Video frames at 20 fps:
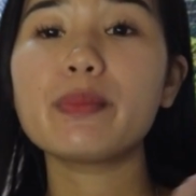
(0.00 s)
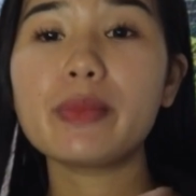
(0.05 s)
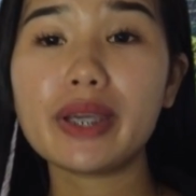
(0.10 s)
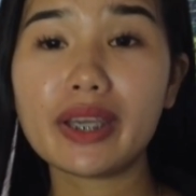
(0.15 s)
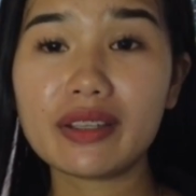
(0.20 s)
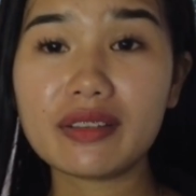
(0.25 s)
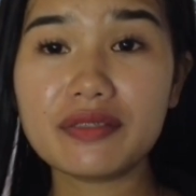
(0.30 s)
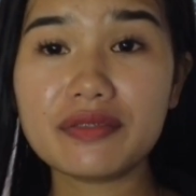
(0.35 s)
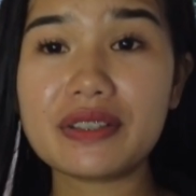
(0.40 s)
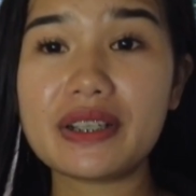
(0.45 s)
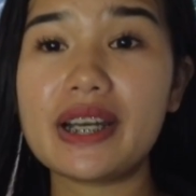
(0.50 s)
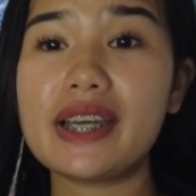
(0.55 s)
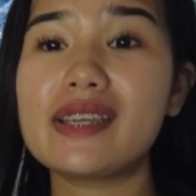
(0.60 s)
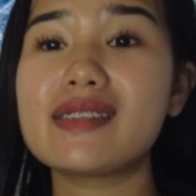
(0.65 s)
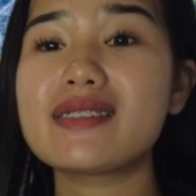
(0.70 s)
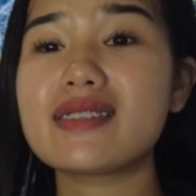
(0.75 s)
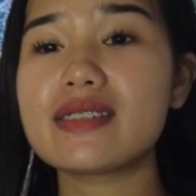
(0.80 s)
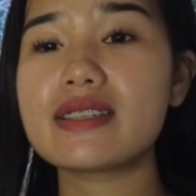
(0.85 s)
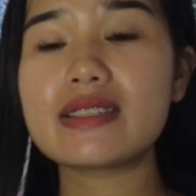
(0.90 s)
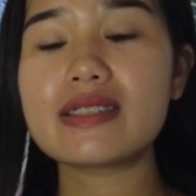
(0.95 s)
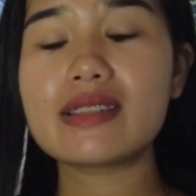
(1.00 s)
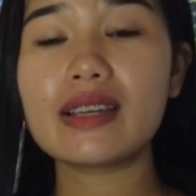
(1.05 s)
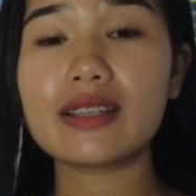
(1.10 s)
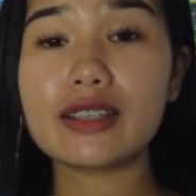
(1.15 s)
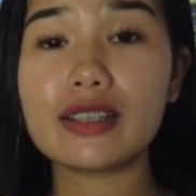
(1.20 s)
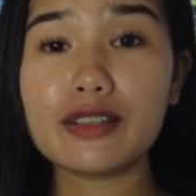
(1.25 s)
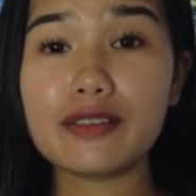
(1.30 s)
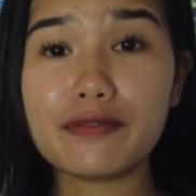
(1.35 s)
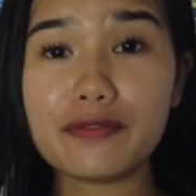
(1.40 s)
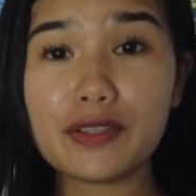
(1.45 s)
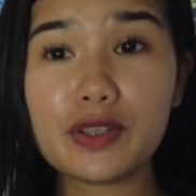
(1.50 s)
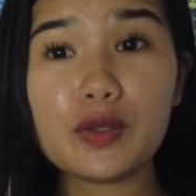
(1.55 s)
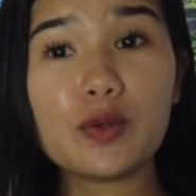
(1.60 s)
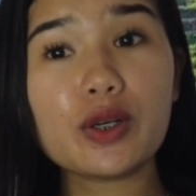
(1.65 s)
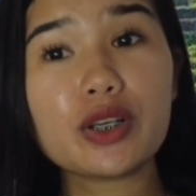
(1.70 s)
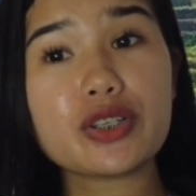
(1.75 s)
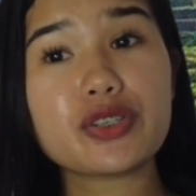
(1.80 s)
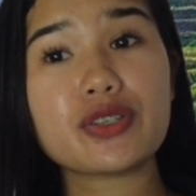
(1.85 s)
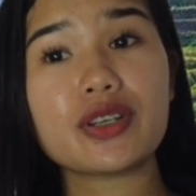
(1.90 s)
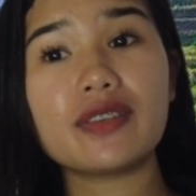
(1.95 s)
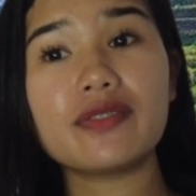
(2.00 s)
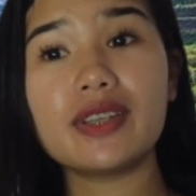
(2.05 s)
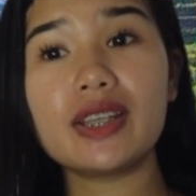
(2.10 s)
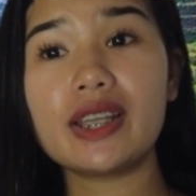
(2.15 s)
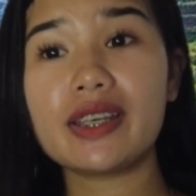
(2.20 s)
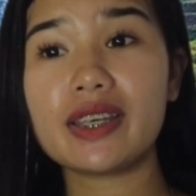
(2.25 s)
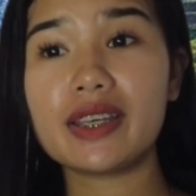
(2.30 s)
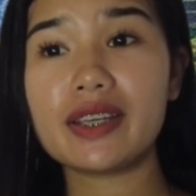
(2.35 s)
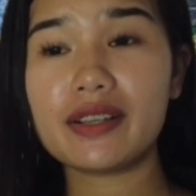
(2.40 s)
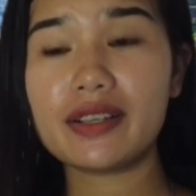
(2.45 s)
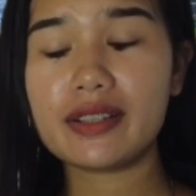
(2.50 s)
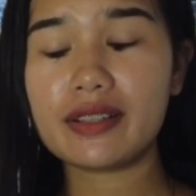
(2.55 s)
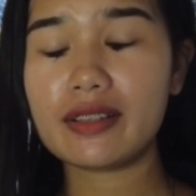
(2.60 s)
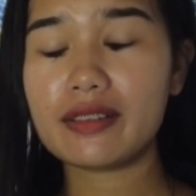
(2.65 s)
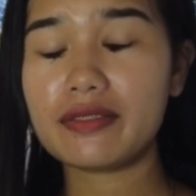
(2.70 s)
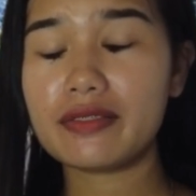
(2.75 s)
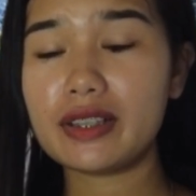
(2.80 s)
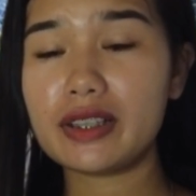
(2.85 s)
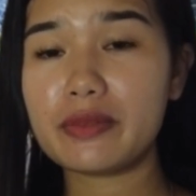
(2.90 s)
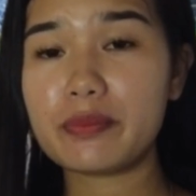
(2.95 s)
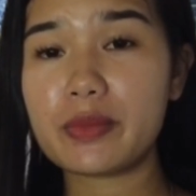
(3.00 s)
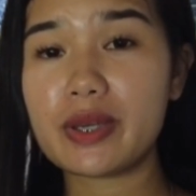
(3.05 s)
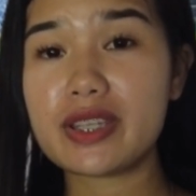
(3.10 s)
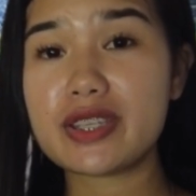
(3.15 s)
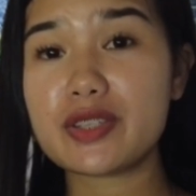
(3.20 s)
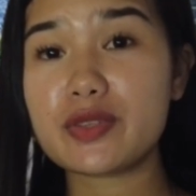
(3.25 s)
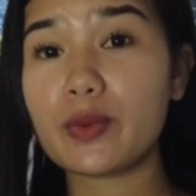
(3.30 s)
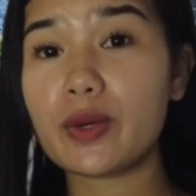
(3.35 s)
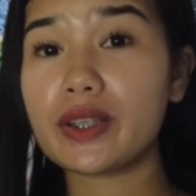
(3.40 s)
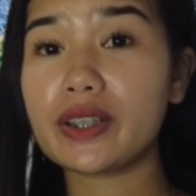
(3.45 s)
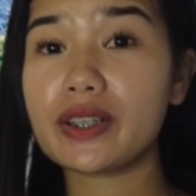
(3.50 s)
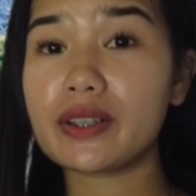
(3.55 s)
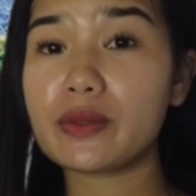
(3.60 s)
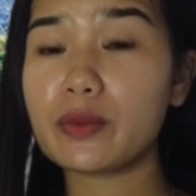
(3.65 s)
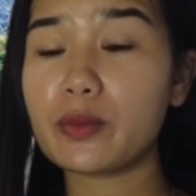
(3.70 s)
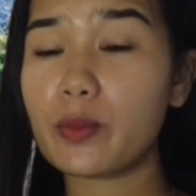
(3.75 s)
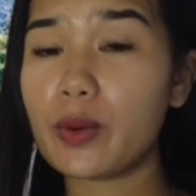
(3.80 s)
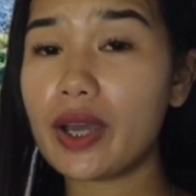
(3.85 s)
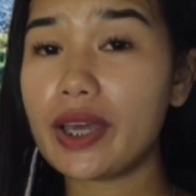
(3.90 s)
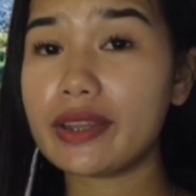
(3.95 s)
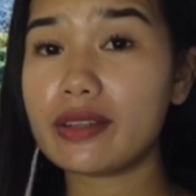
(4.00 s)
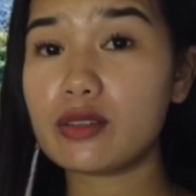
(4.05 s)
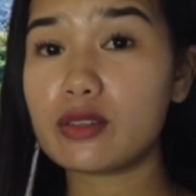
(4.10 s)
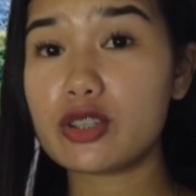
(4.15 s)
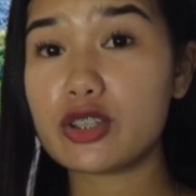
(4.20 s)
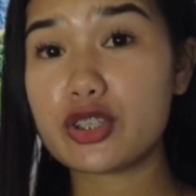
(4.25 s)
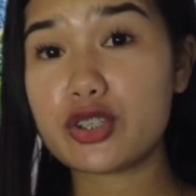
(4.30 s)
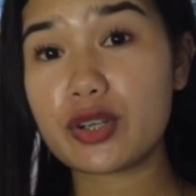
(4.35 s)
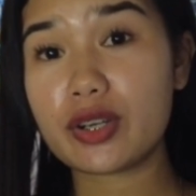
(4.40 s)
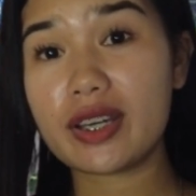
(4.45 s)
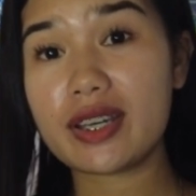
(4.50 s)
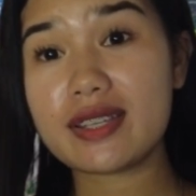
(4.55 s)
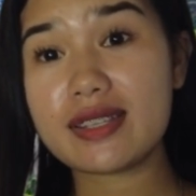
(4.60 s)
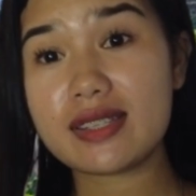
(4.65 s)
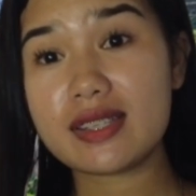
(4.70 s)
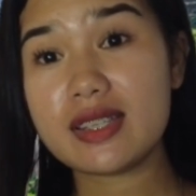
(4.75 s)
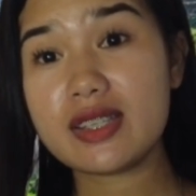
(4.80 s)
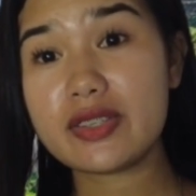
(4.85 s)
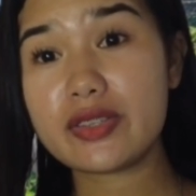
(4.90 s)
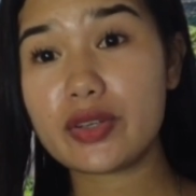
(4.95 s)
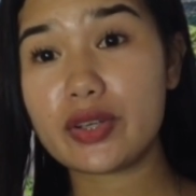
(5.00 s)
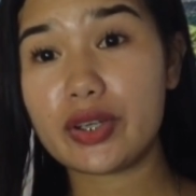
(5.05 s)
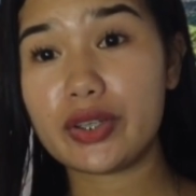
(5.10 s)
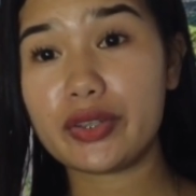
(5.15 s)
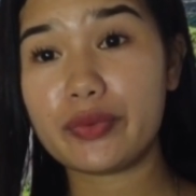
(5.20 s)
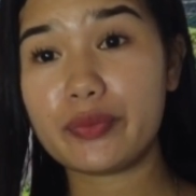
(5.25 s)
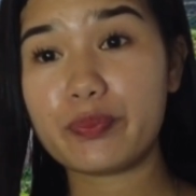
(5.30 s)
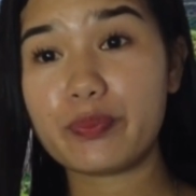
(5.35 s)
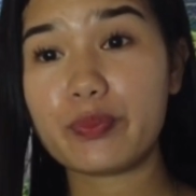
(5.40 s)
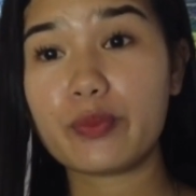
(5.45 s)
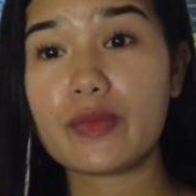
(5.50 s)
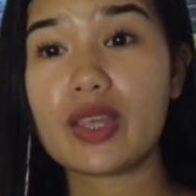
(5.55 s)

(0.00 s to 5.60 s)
my advice is that if you are traveling here in the Philippines, whether wet or dry season,